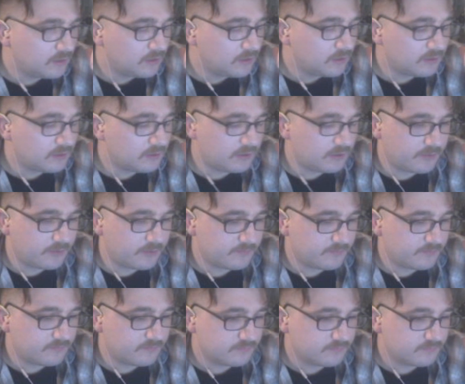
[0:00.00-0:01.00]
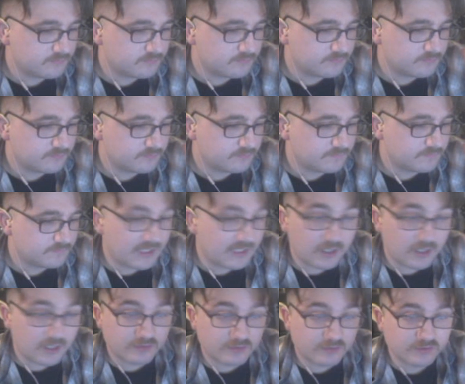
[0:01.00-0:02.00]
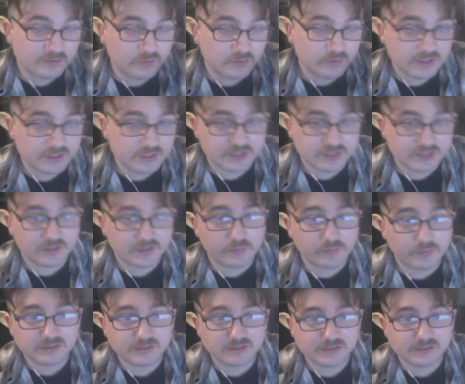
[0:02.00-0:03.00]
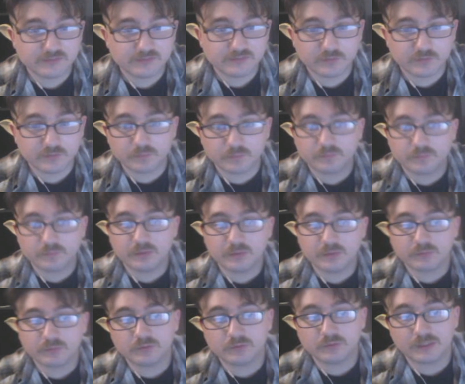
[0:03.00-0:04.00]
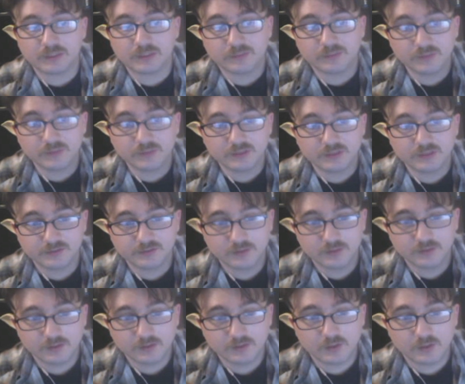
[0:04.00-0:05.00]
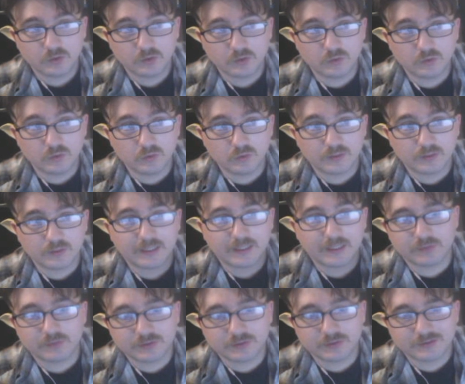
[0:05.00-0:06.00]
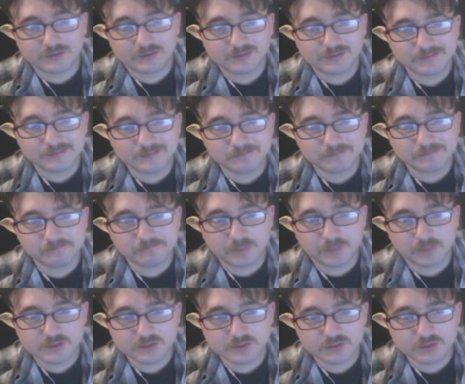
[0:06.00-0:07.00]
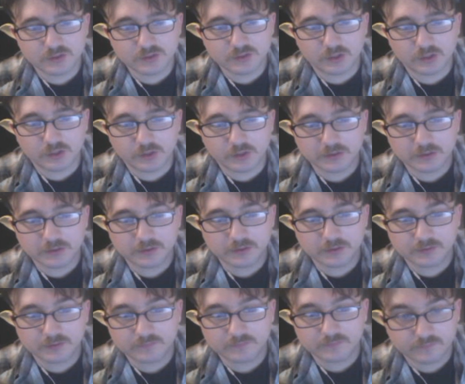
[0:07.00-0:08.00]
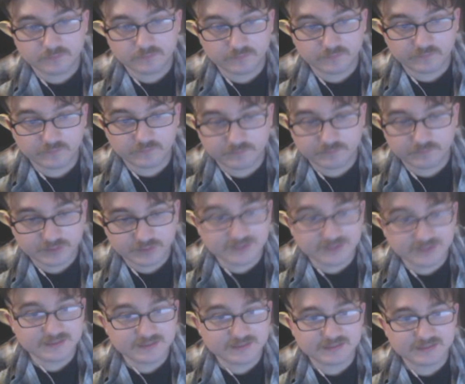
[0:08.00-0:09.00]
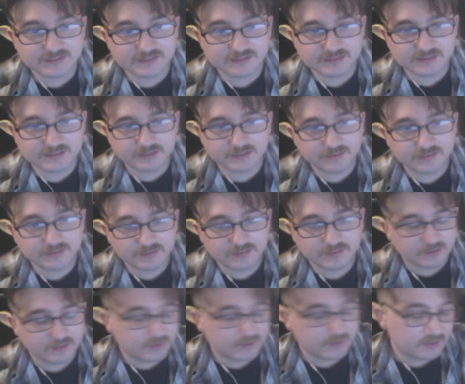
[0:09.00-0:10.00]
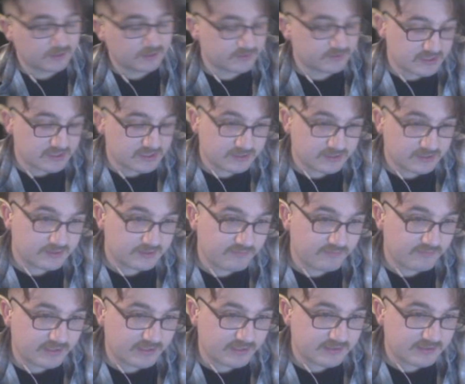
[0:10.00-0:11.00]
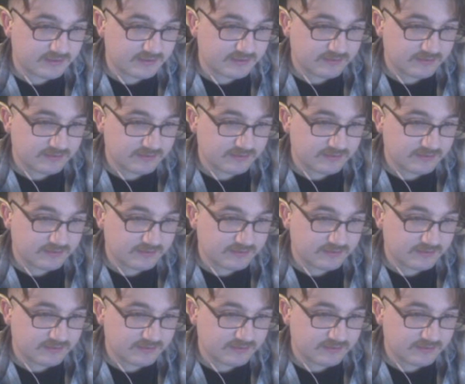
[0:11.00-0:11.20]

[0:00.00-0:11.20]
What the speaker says: And I also wanted to share that process for people like me who haven't mastered the art of consistency, especially in the face.